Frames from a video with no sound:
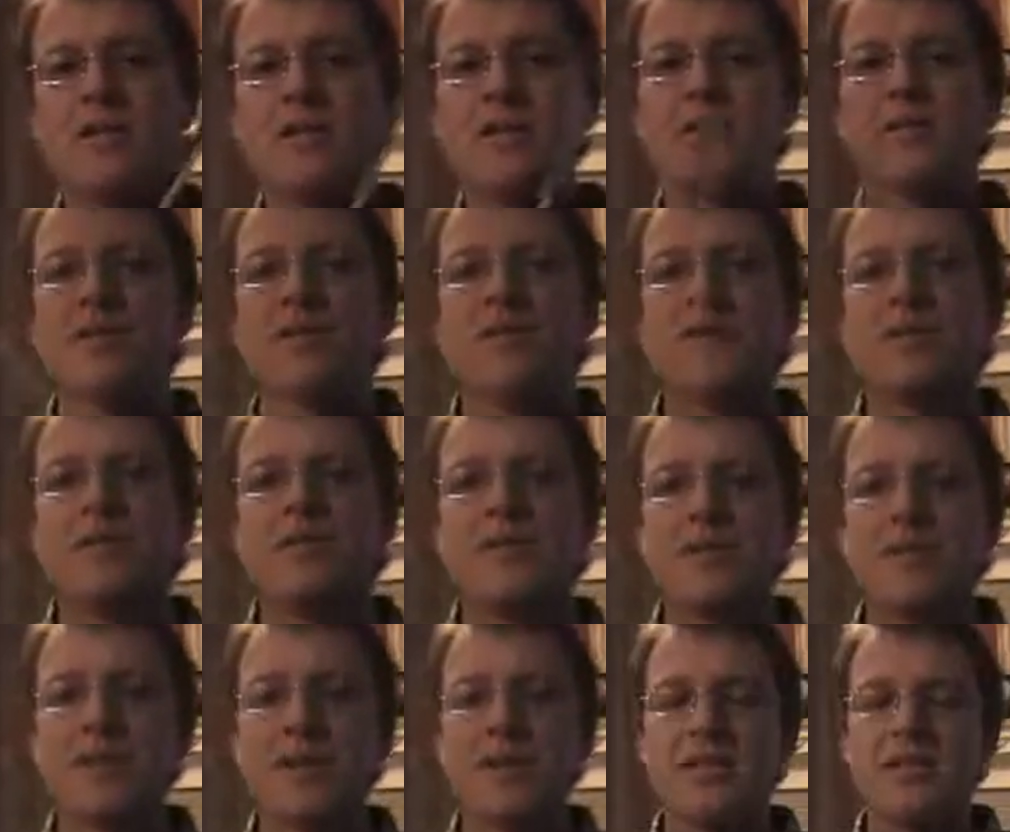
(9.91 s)
teacher is
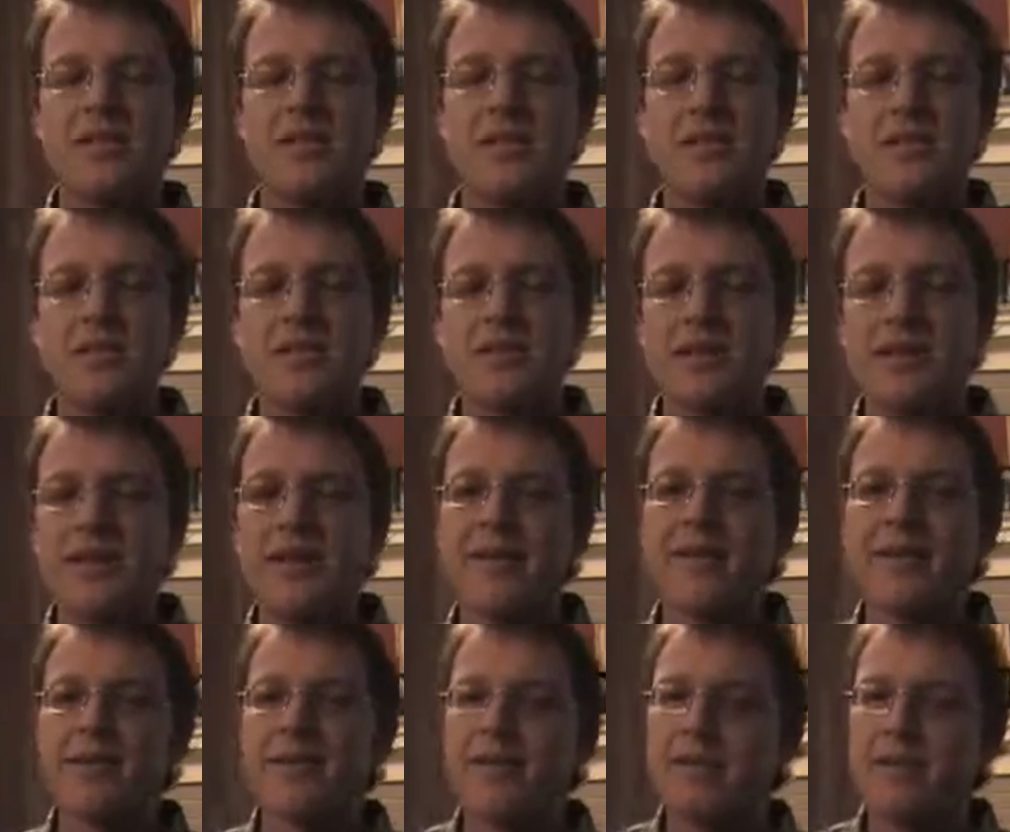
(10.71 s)
discussing the
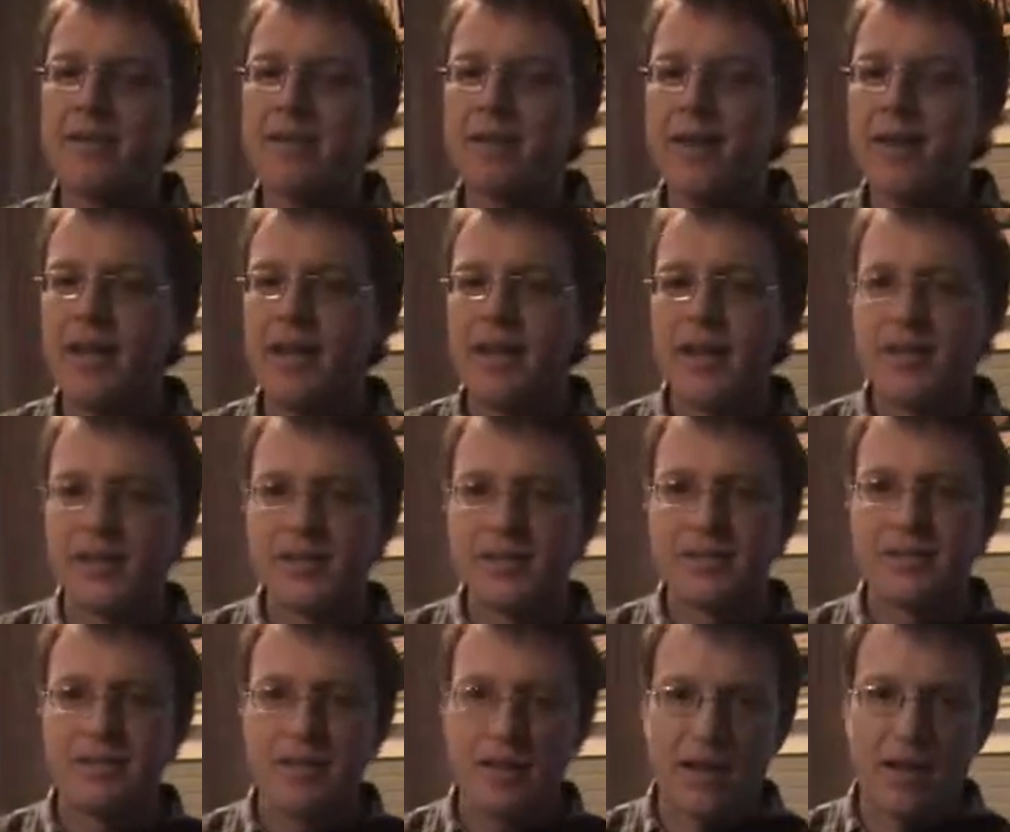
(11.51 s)
sound you're
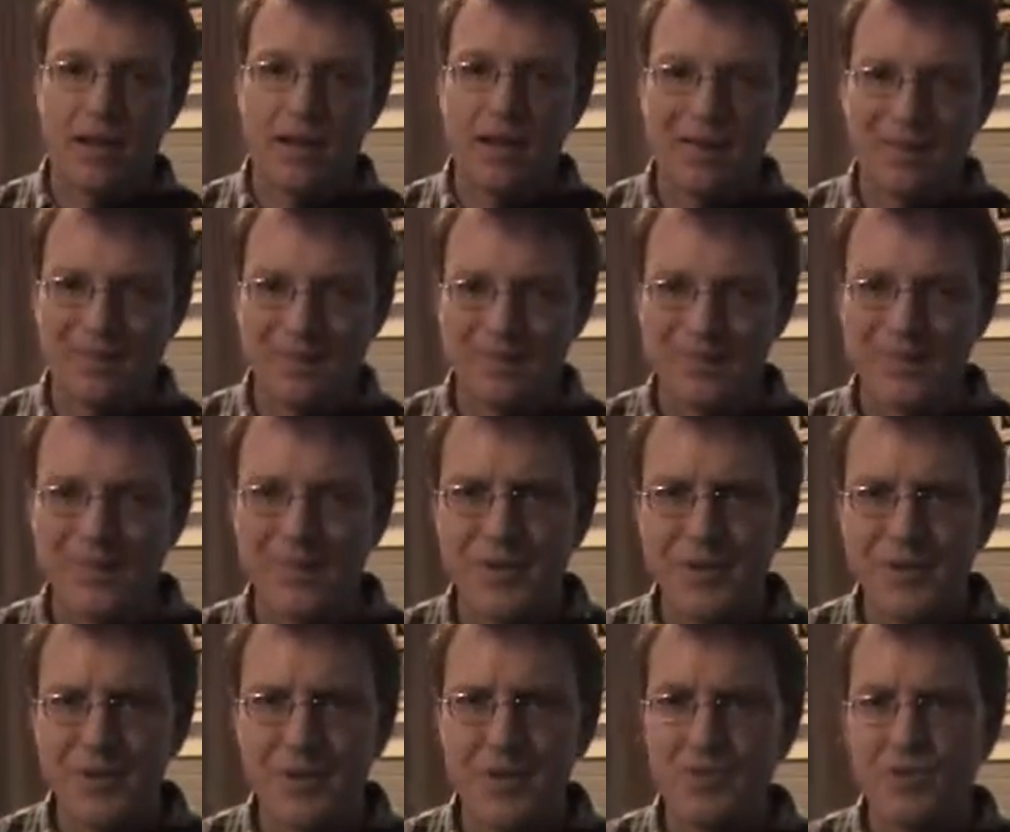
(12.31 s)
creating and saying
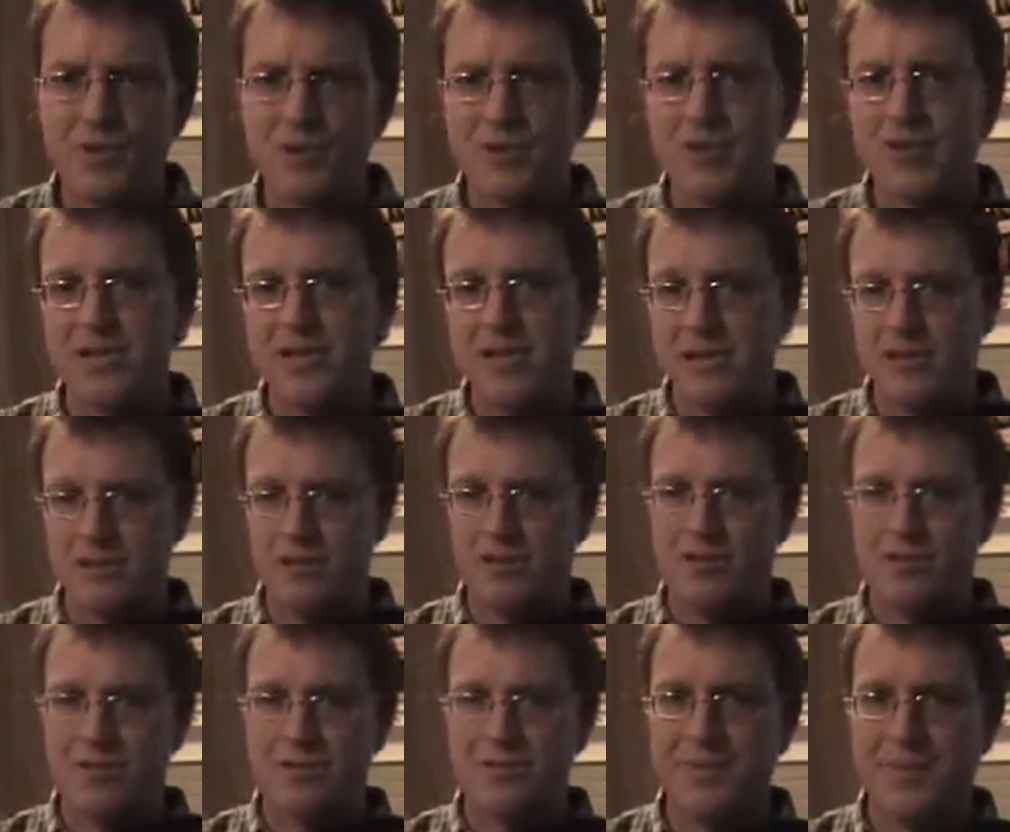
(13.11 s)
you need more
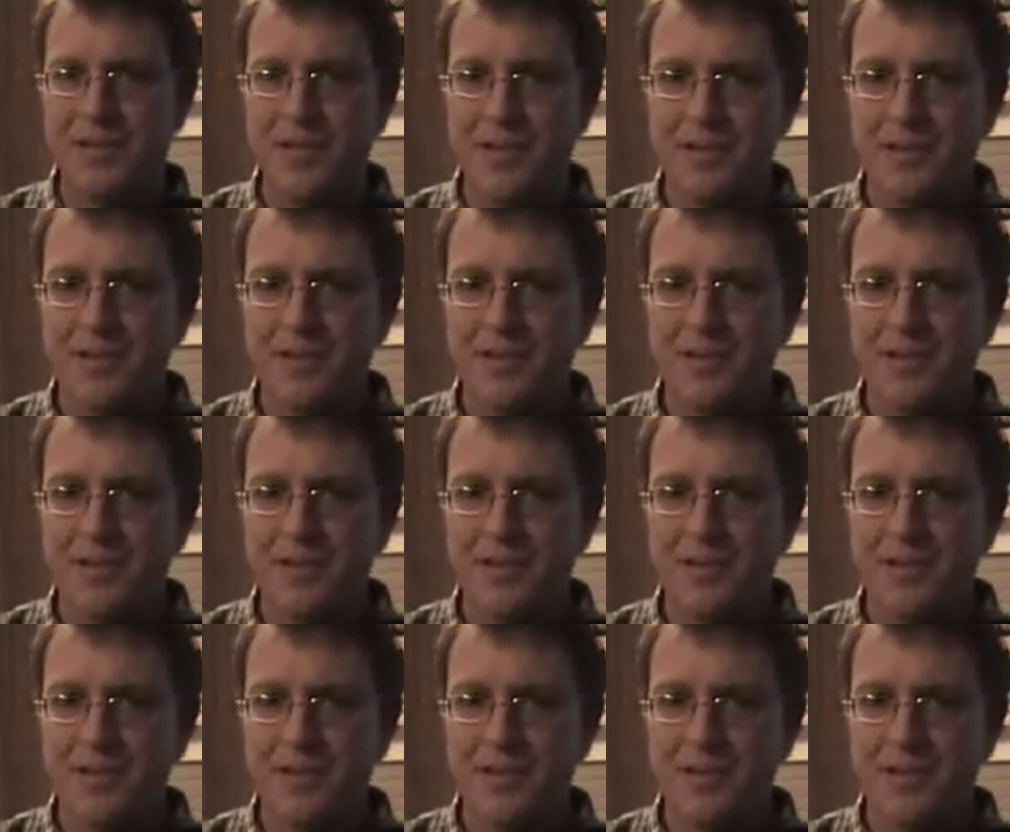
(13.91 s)
sound.